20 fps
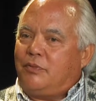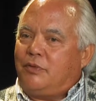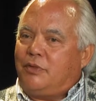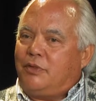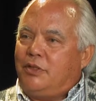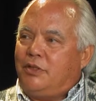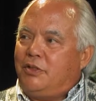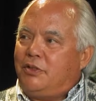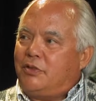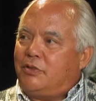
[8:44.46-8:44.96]

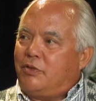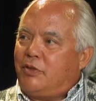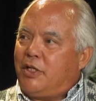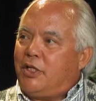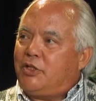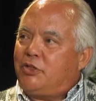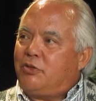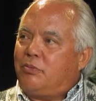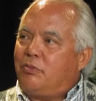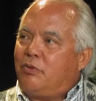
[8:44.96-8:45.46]
teacher
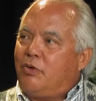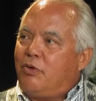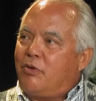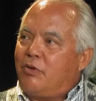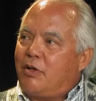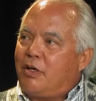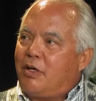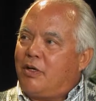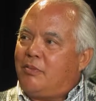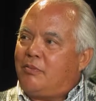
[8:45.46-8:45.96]
credential
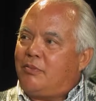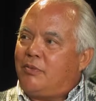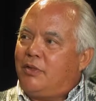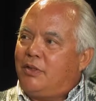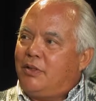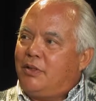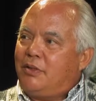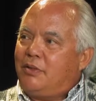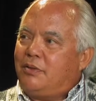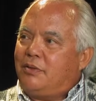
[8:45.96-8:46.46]
program
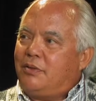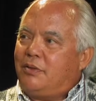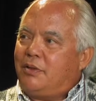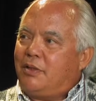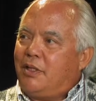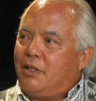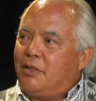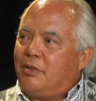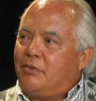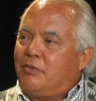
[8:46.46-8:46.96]

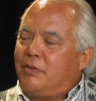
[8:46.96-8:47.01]
together